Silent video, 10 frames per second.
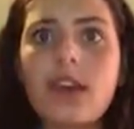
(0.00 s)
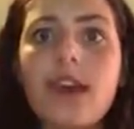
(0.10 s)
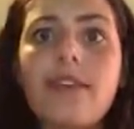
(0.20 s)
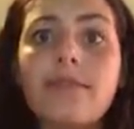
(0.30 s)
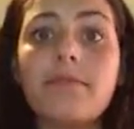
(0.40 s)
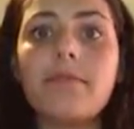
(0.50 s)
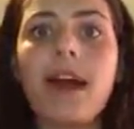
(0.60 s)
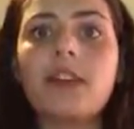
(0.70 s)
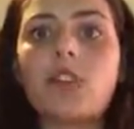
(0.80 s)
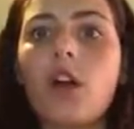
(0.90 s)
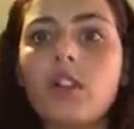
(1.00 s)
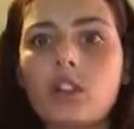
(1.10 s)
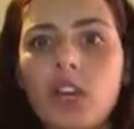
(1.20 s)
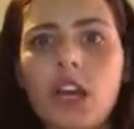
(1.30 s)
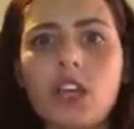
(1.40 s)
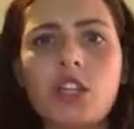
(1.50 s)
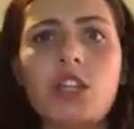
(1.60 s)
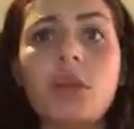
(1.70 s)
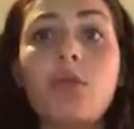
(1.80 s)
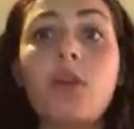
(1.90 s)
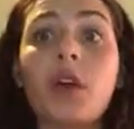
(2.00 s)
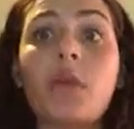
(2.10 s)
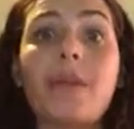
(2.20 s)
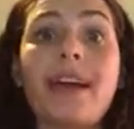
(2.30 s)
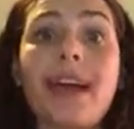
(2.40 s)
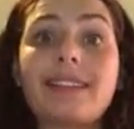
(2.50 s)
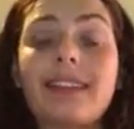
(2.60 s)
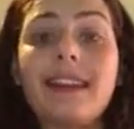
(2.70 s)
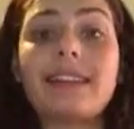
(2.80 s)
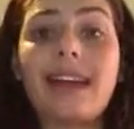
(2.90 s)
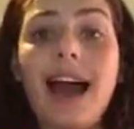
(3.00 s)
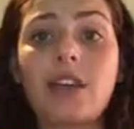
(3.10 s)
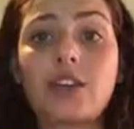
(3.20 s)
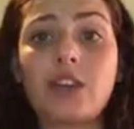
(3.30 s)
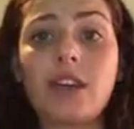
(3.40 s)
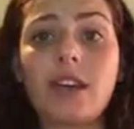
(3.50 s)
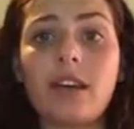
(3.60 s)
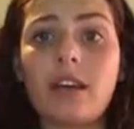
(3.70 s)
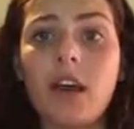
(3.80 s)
And I saw this change to the point where my essays actually